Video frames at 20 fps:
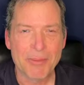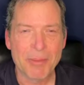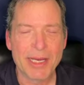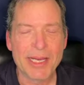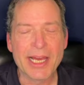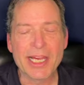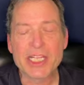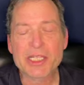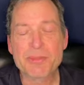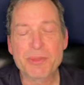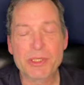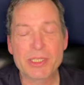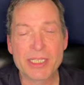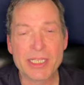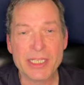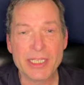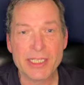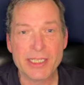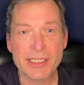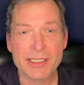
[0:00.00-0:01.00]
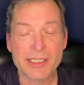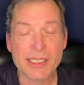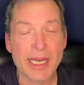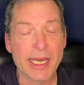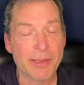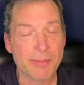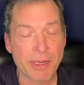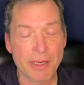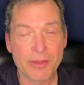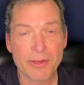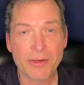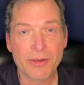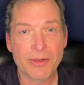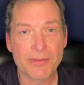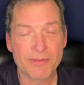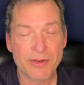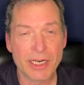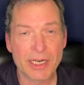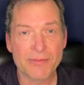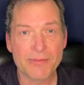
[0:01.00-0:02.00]
My expertise and my
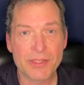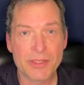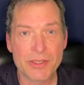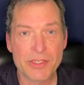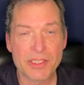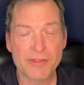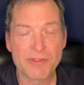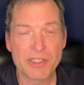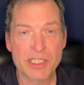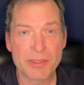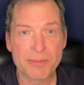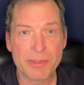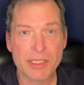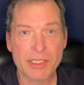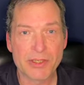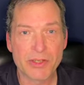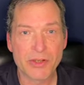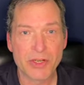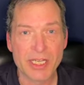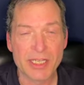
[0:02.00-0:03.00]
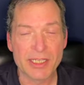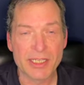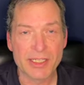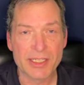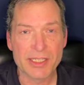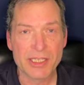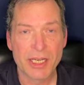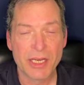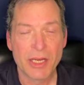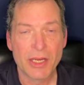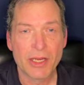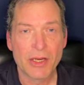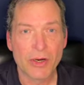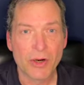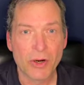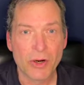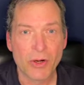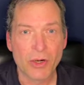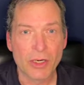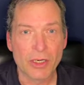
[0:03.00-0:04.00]
35 years of experience
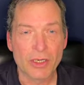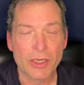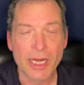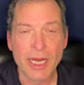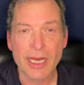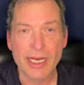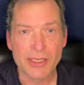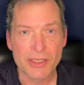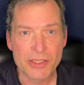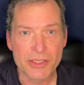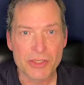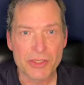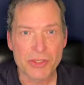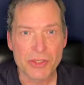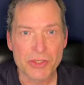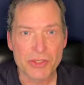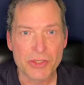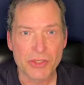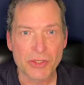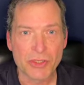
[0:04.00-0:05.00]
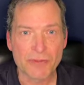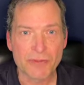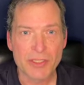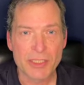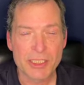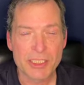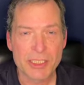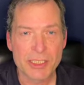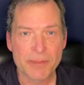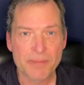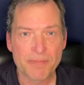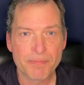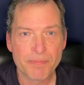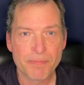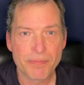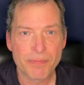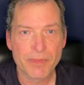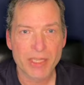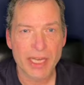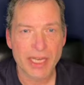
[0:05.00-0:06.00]
are at your service.
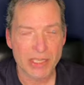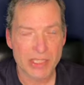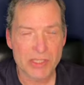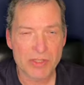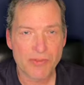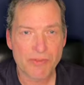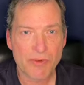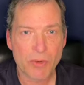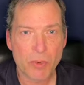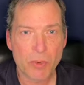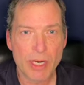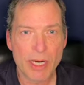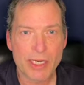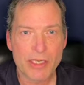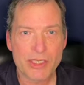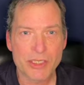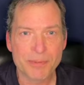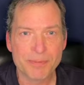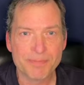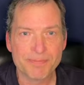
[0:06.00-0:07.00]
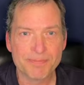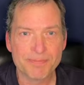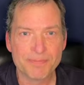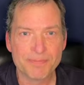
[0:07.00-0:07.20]
Thanks for watching.